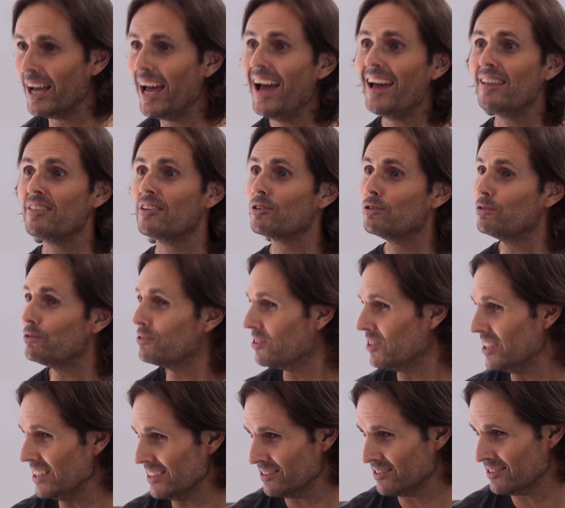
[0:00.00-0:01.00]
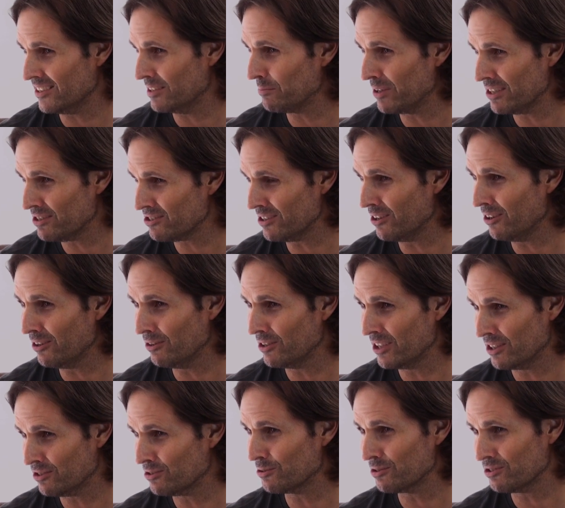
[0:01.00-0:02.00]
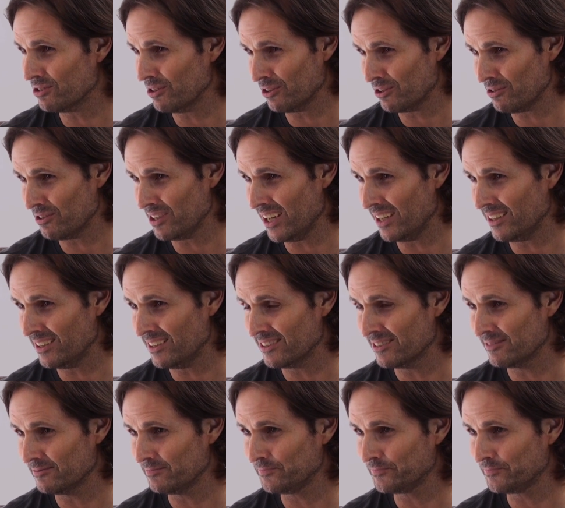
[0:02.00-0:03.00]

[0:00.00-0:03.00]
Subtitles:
and the good things that my soul has also created.